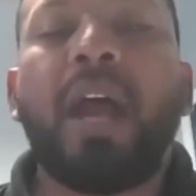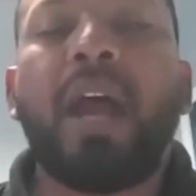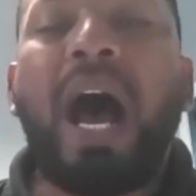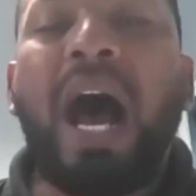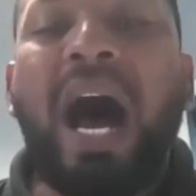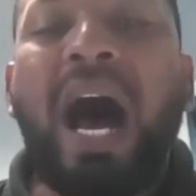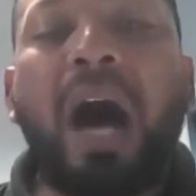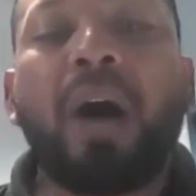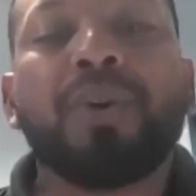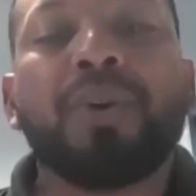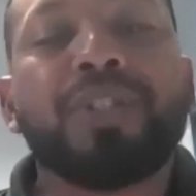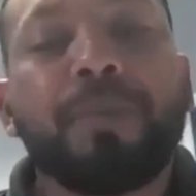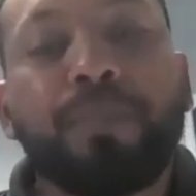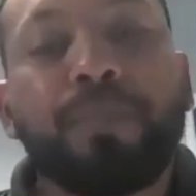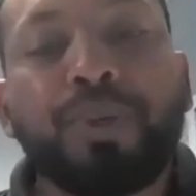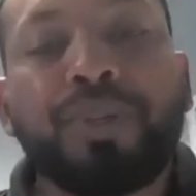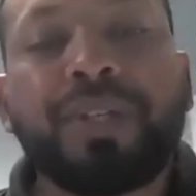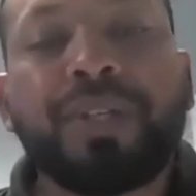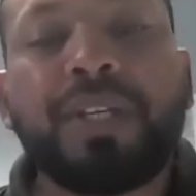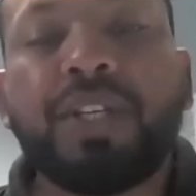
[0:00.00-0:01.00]
How's the
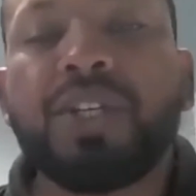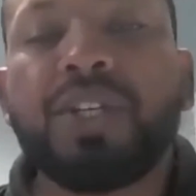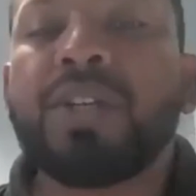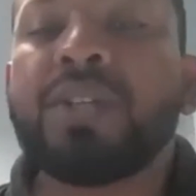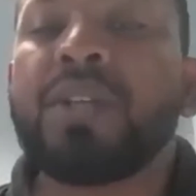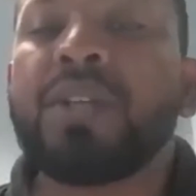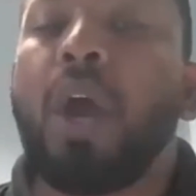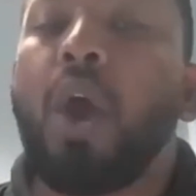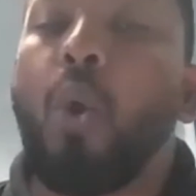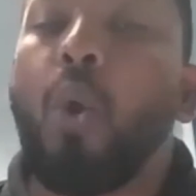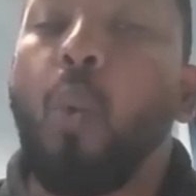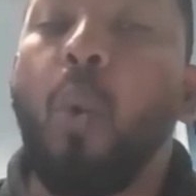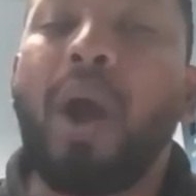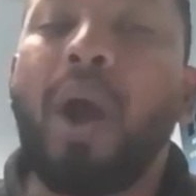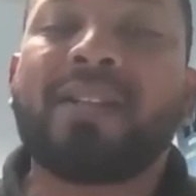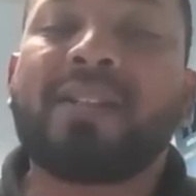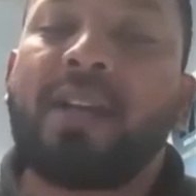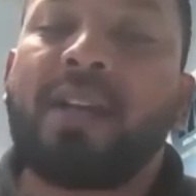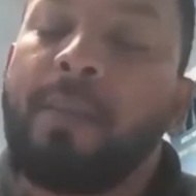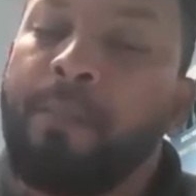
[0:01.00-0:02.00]
procedures?
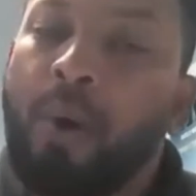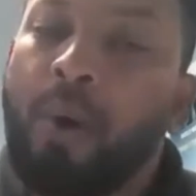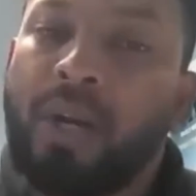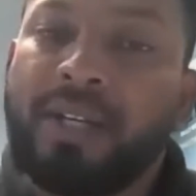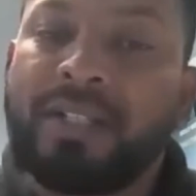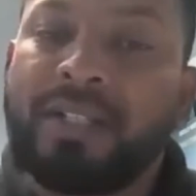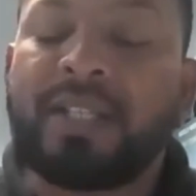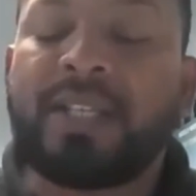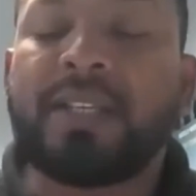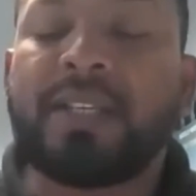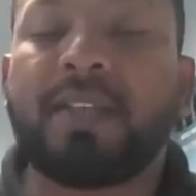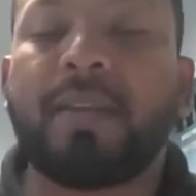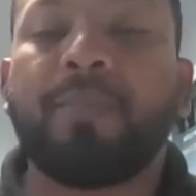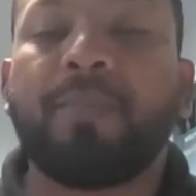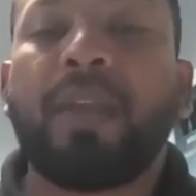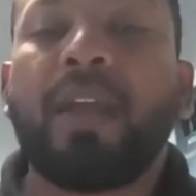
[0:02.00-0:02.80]
What's our policies?